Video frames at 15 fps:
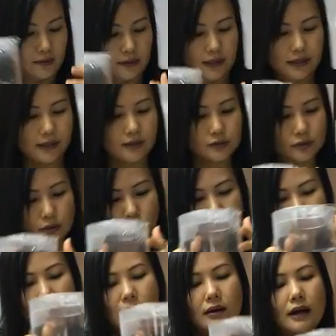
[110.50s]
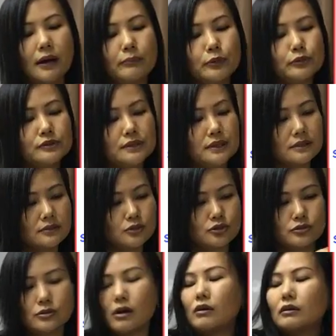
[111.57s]
Okay, so now I'm using
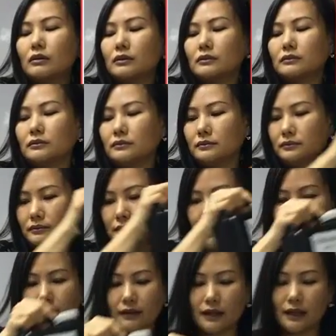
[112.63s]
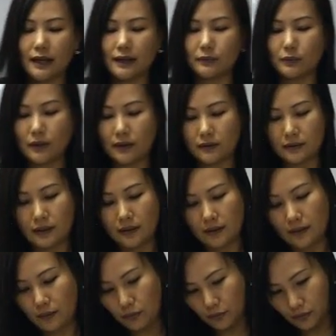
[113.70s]
strong alkaline,
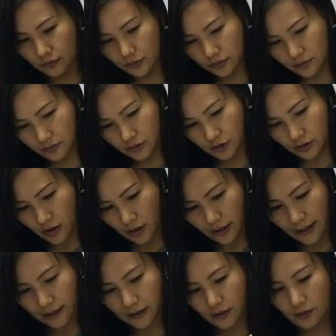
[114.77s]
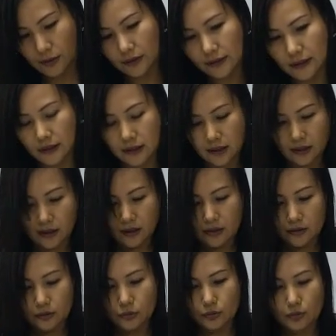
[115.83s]
strong Kangen water
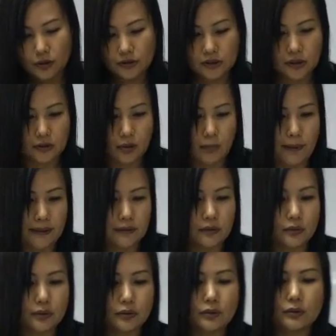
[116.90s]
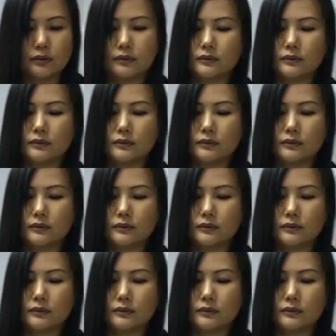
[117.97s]
to wash the tomato